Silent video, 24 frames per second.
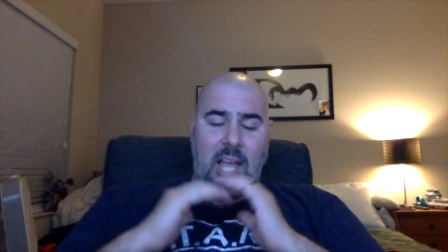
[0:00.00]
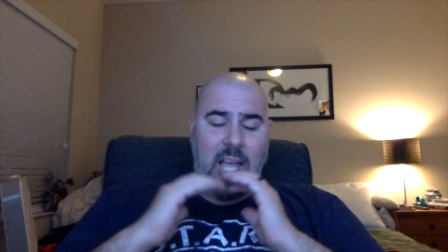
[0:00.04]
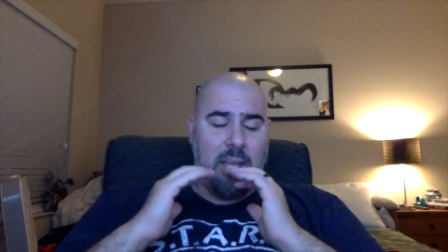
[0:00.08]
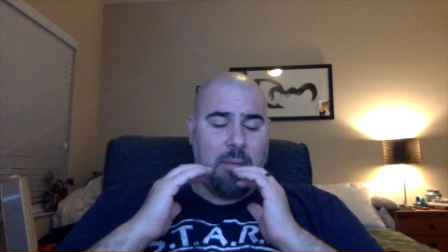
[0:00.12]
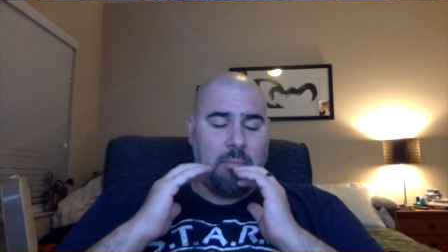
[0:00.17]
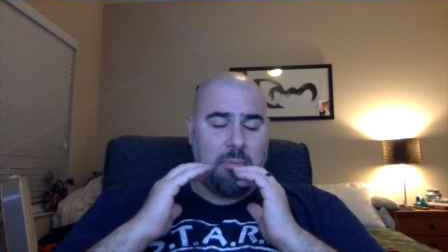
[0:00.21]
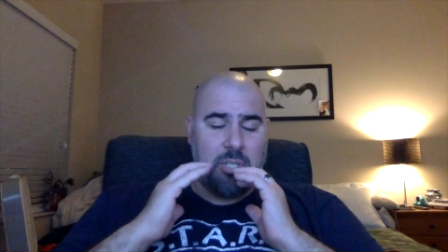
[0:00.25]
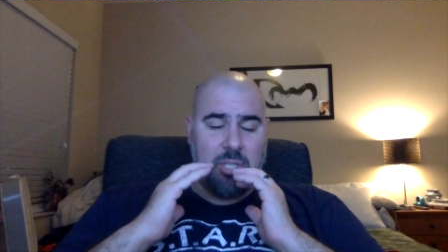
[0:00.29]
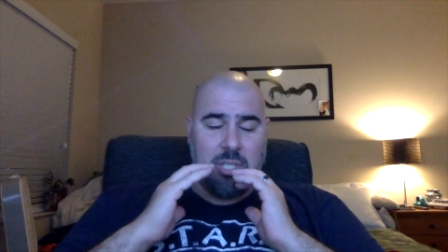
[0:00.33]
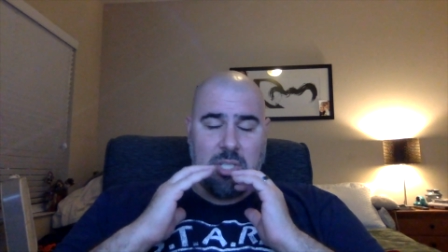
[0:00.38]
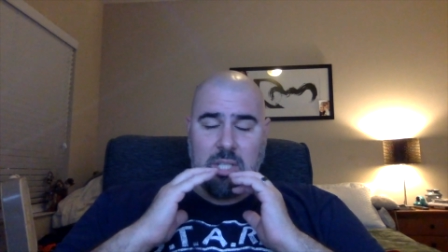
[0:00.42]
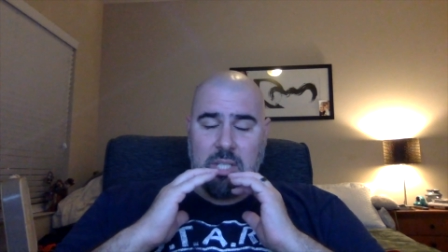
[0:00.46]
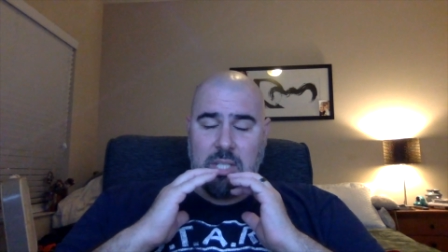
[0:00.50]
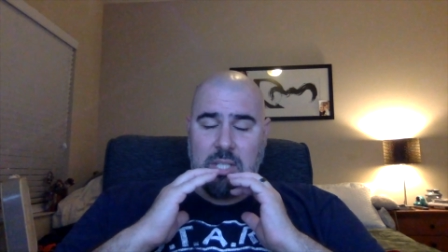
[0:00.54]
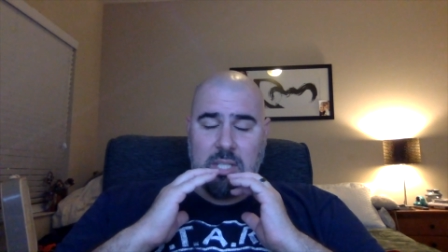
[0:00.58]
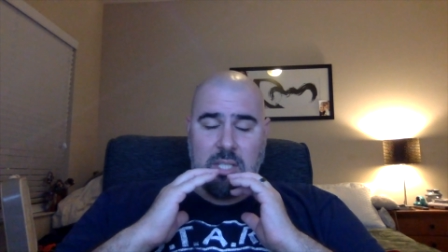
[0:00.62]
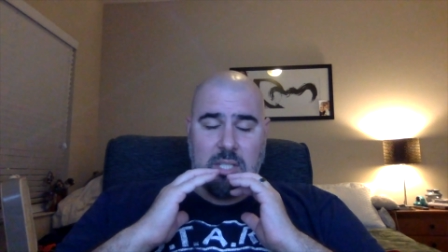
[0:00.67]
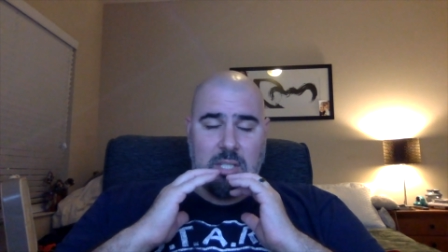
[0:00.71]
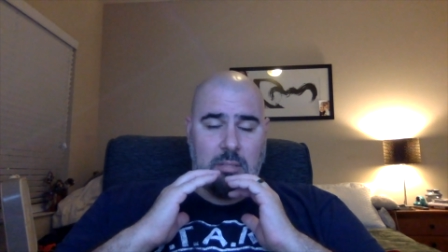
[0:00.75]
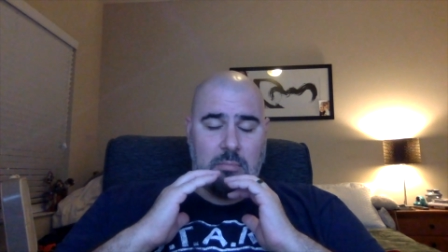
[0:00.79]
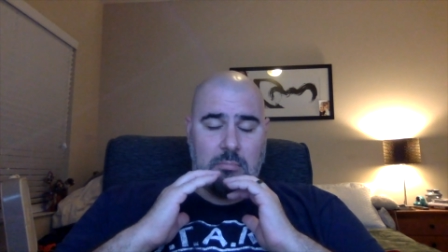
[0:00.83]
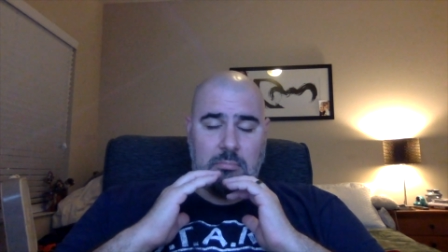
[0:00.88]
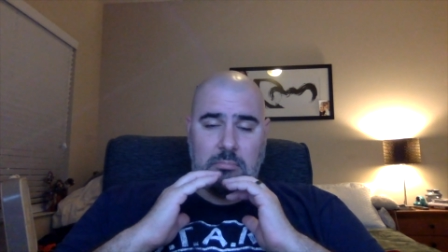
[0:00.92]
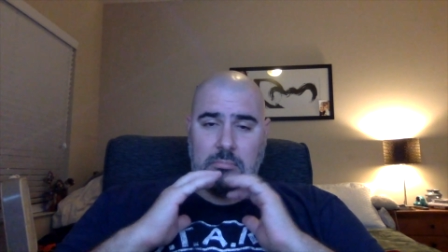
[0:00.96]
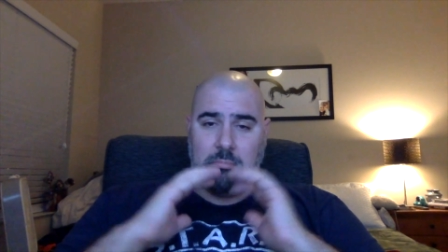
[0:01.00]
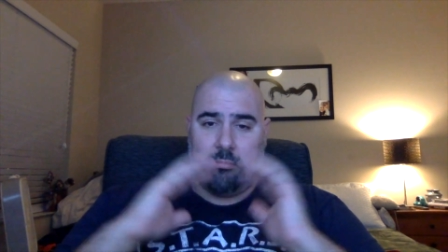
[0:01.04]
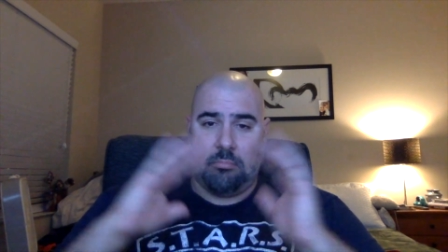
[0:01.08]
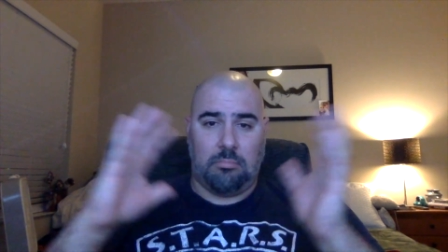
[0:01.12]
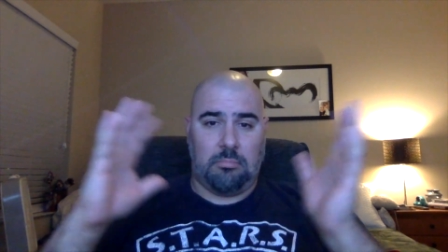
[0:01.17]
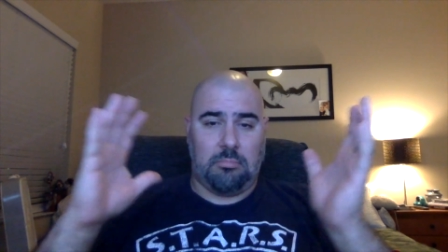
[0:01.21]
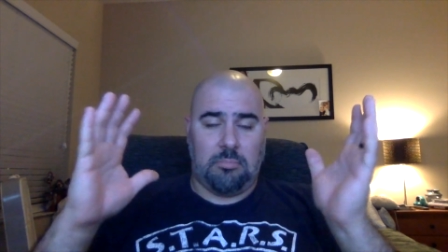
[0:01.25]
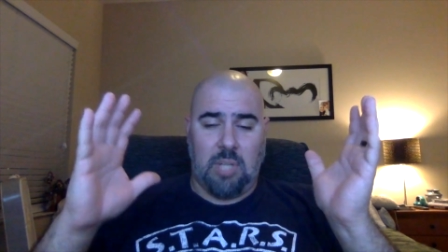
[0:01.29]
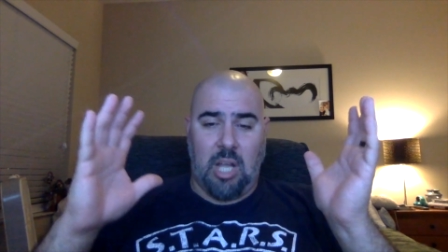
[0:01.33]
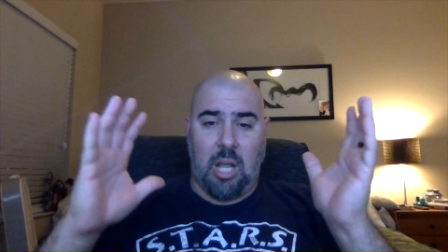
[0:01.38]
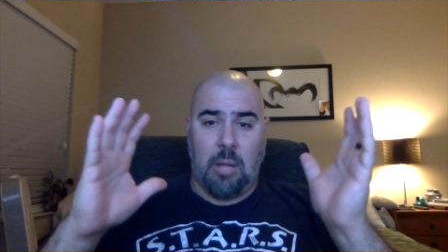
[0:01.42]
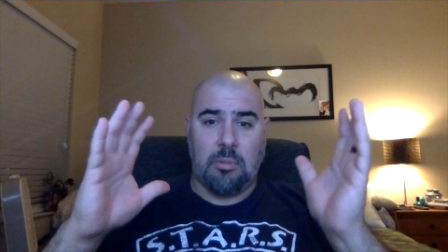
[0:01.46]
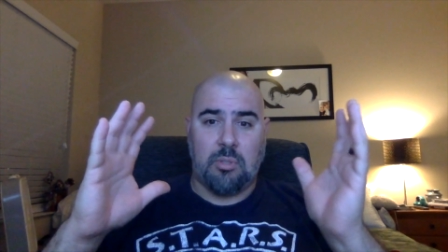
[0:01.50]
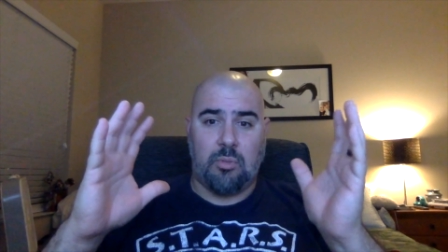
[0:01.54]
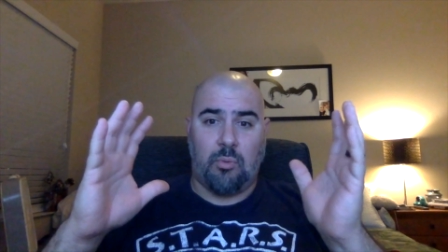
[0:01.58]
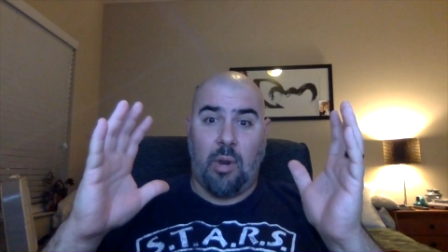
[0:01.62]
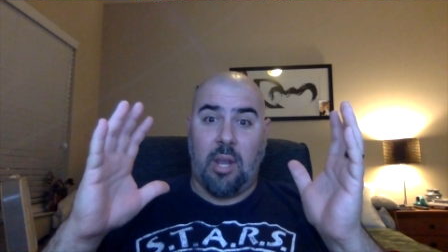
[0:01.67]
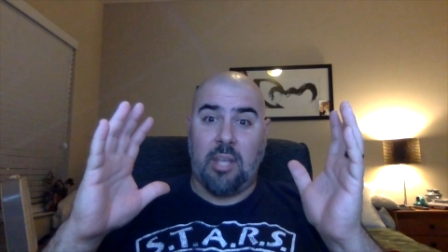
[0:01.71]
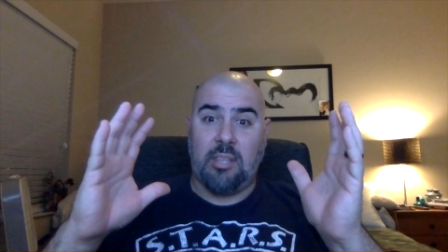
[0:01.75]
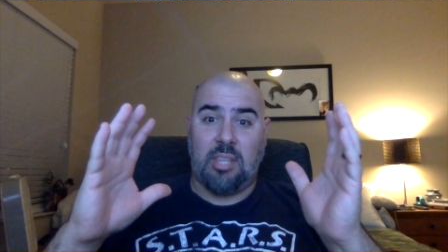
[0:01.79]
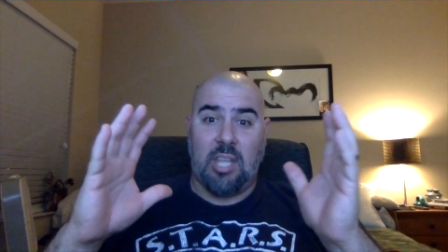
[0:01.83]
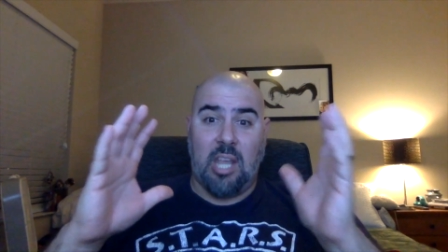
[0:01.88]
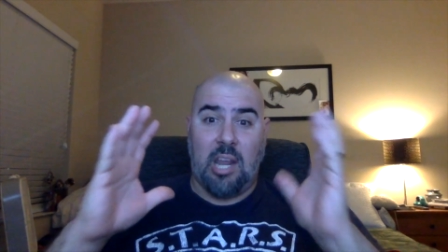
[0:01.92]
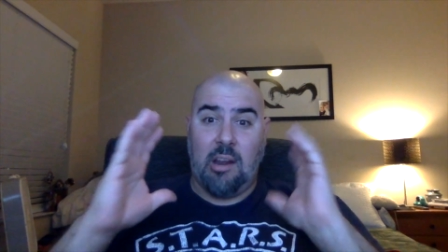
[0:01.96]
I was just, I was
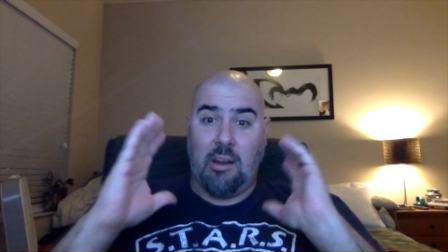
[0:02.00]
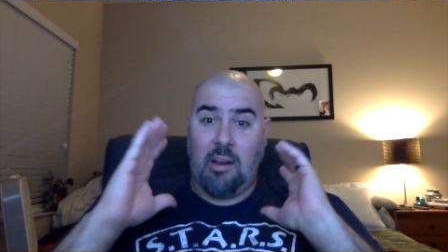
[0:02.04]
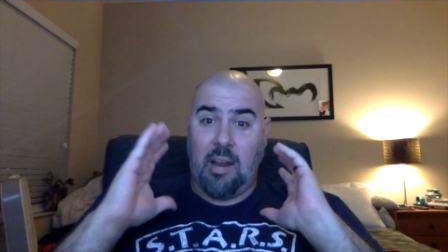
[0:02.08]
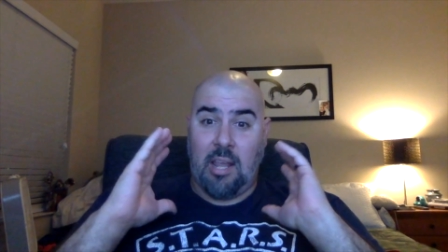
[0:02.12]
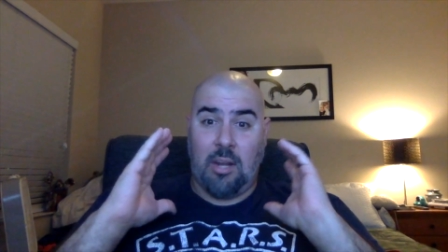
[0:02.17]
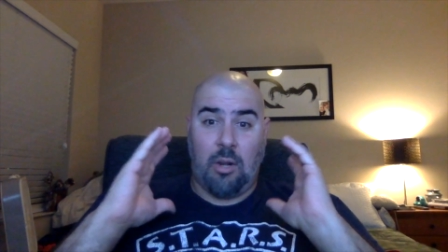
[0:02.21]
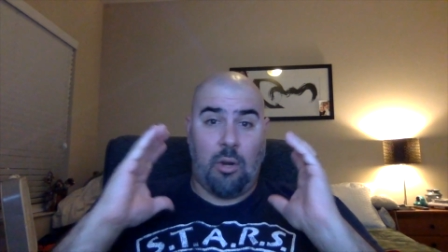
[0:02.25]
right there